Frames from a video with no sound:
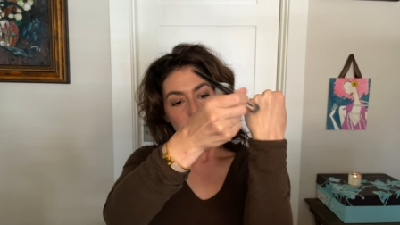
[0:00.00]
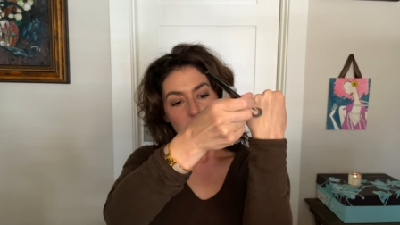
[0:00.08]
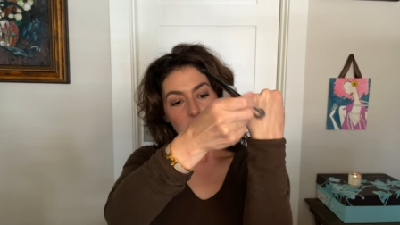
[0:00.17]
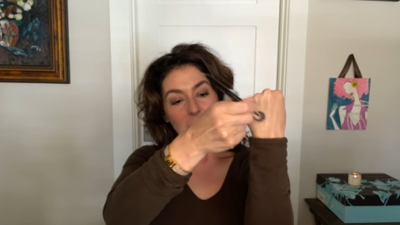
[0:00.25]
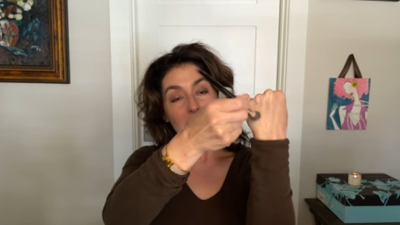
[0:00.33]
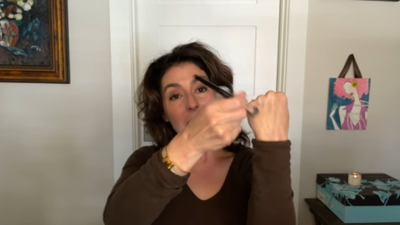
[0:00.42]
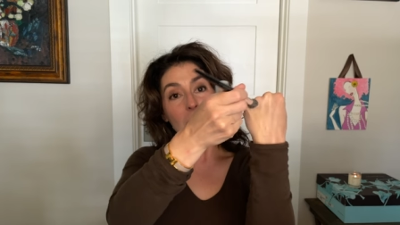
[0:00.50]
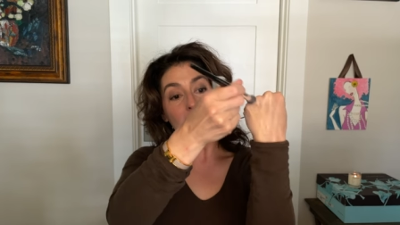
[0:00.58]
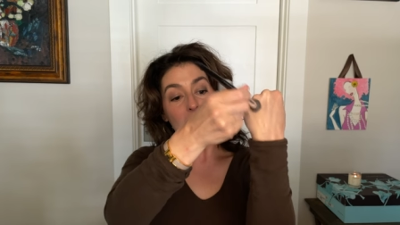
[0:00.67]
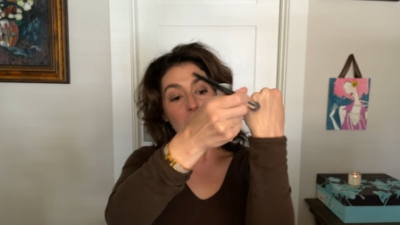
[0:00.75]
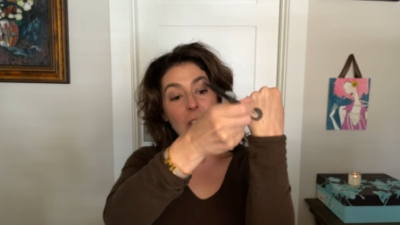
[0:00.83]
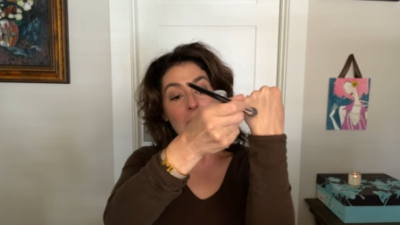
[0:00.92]
because if I
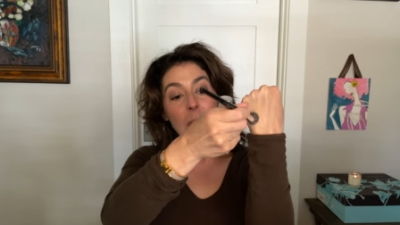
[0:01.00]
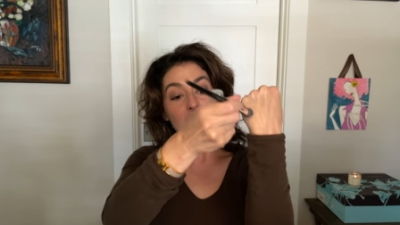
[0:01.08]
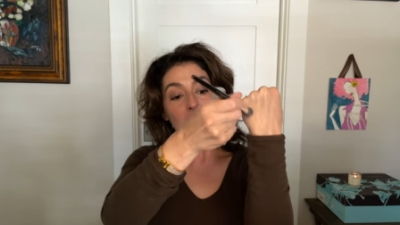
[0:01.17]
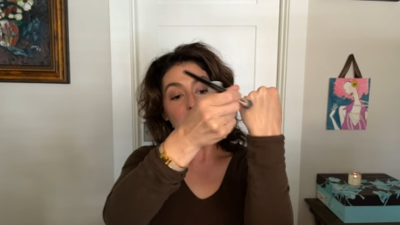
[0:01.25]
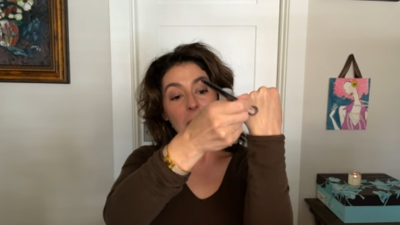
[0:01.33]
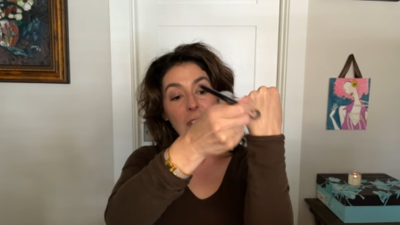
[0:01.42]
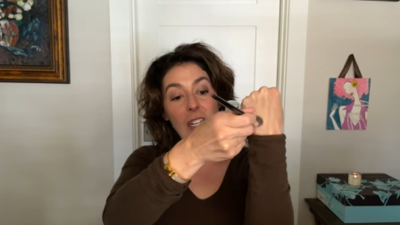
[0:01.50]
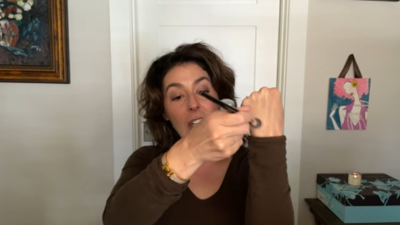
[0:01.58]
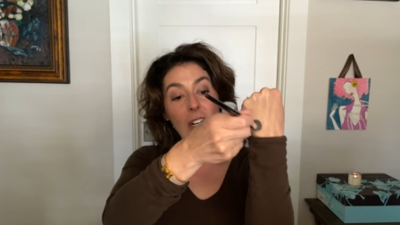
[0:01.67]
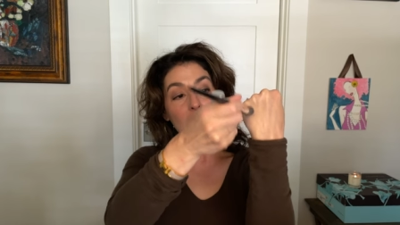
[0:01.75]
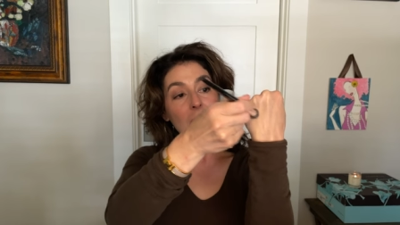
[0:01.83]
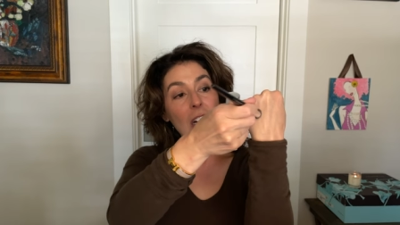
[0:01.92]
use my
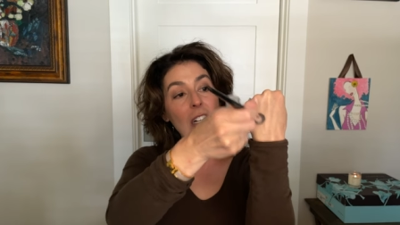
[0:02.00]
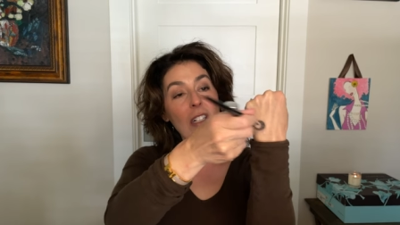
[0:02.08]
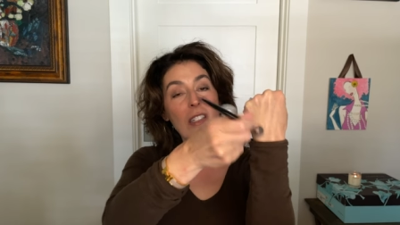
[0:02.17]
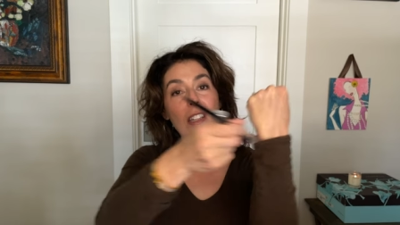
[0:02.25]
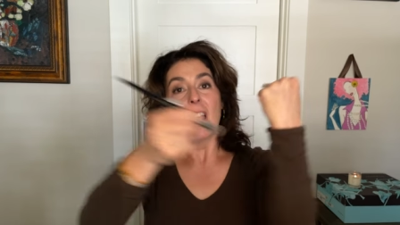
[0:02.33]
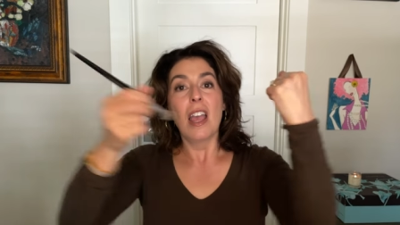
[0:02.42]
fingers,